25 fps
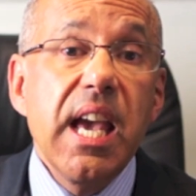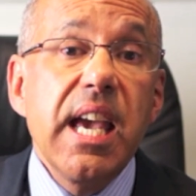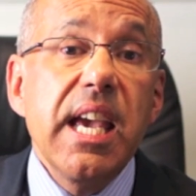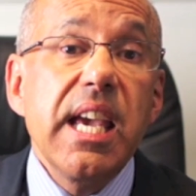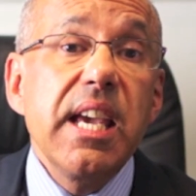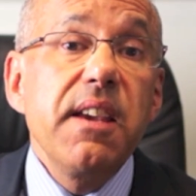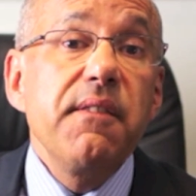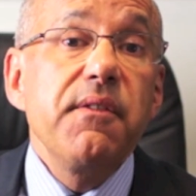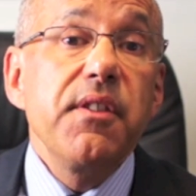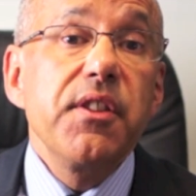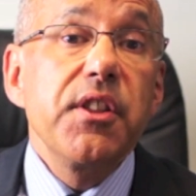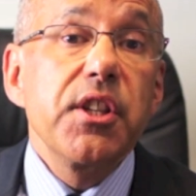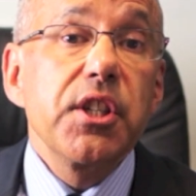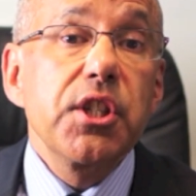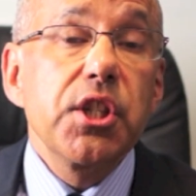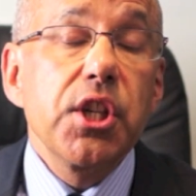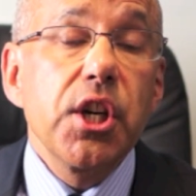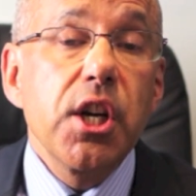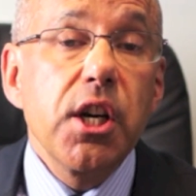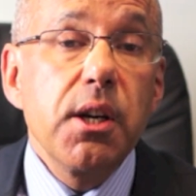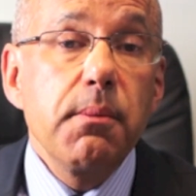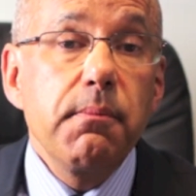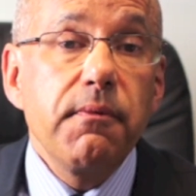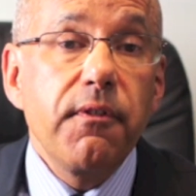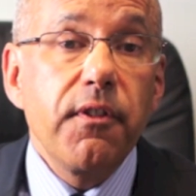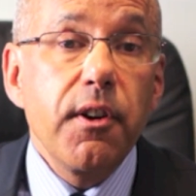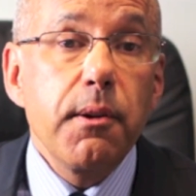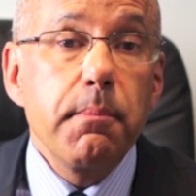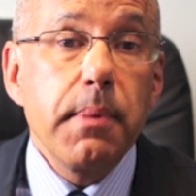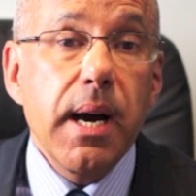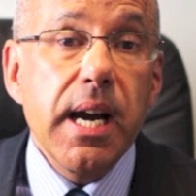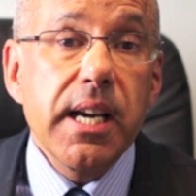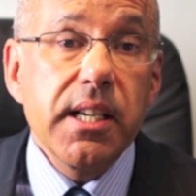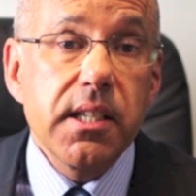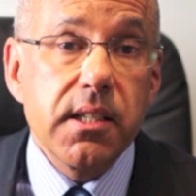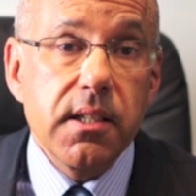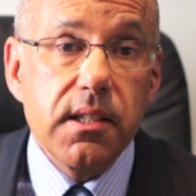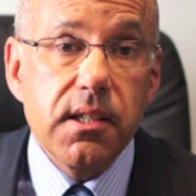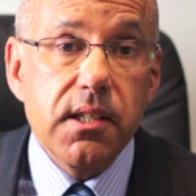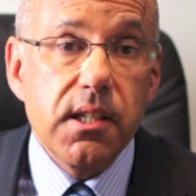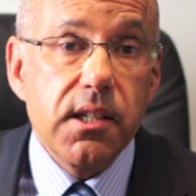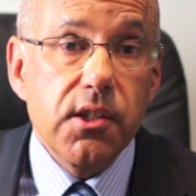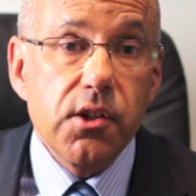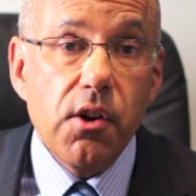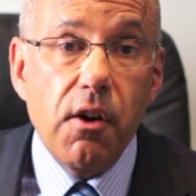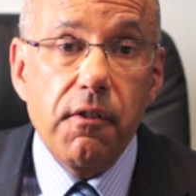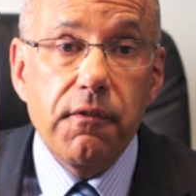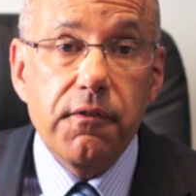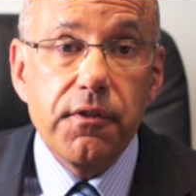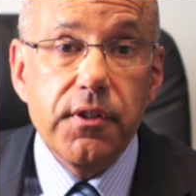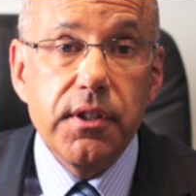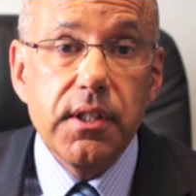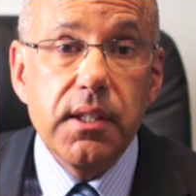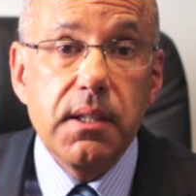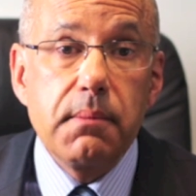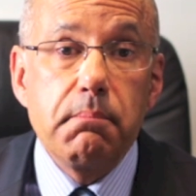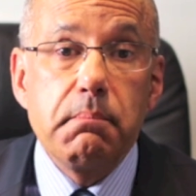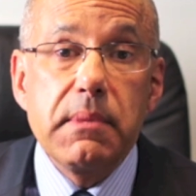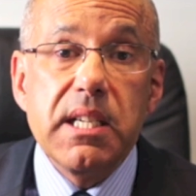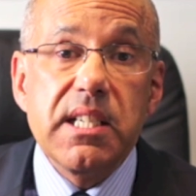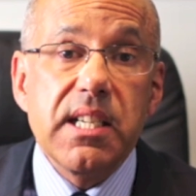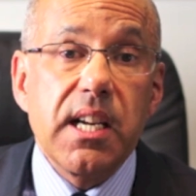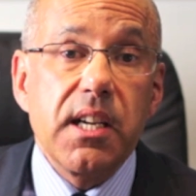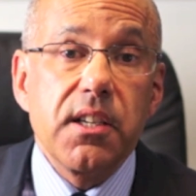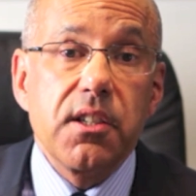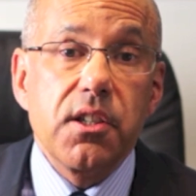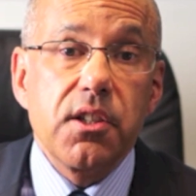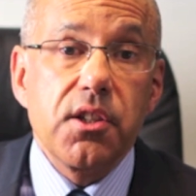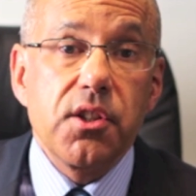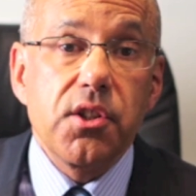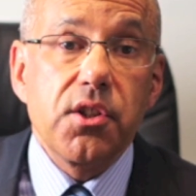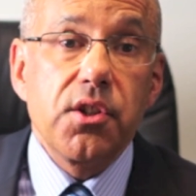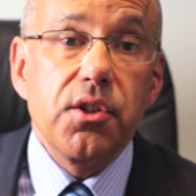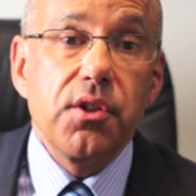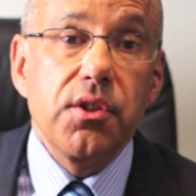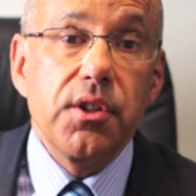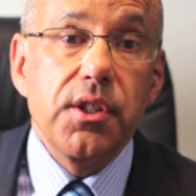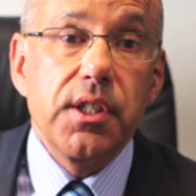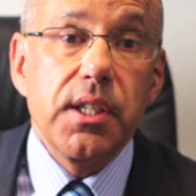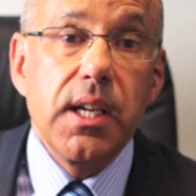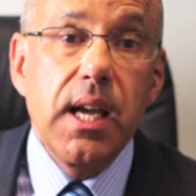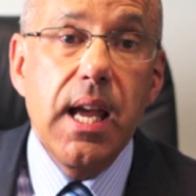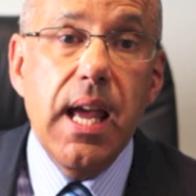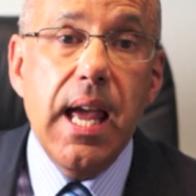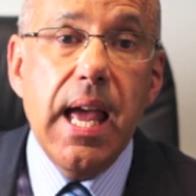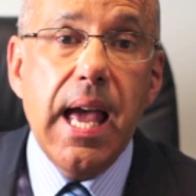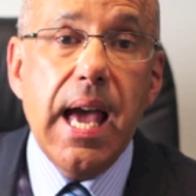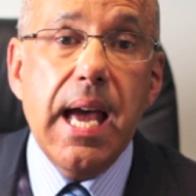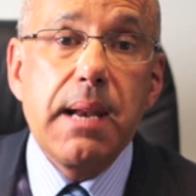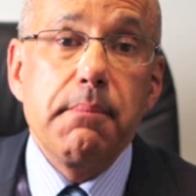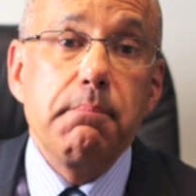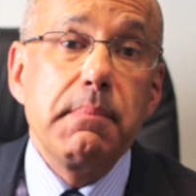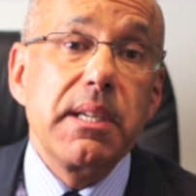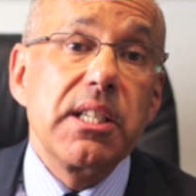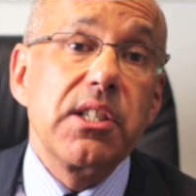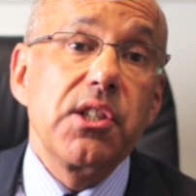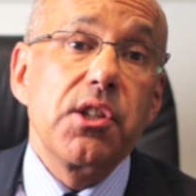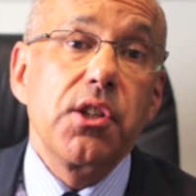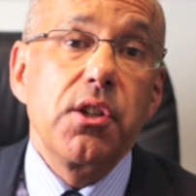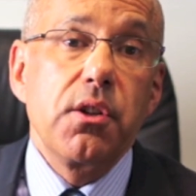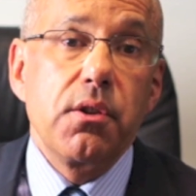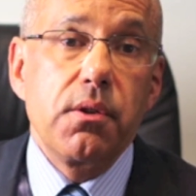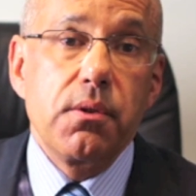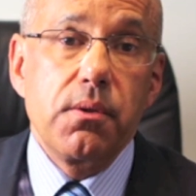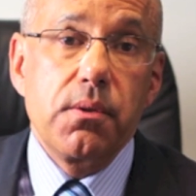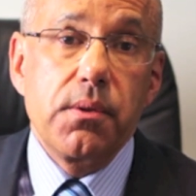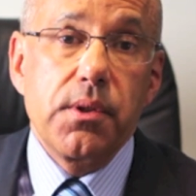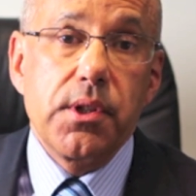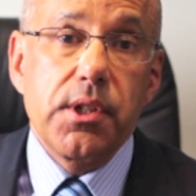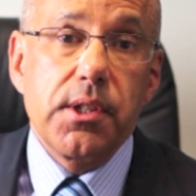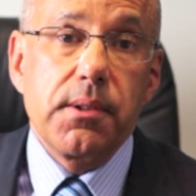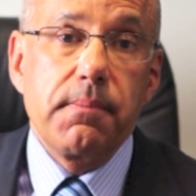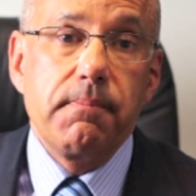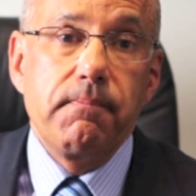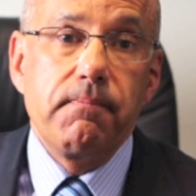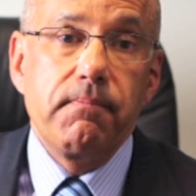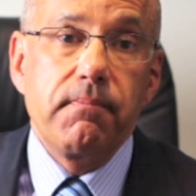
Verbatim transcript: Even the term phlebitis is often misunderstood and misused.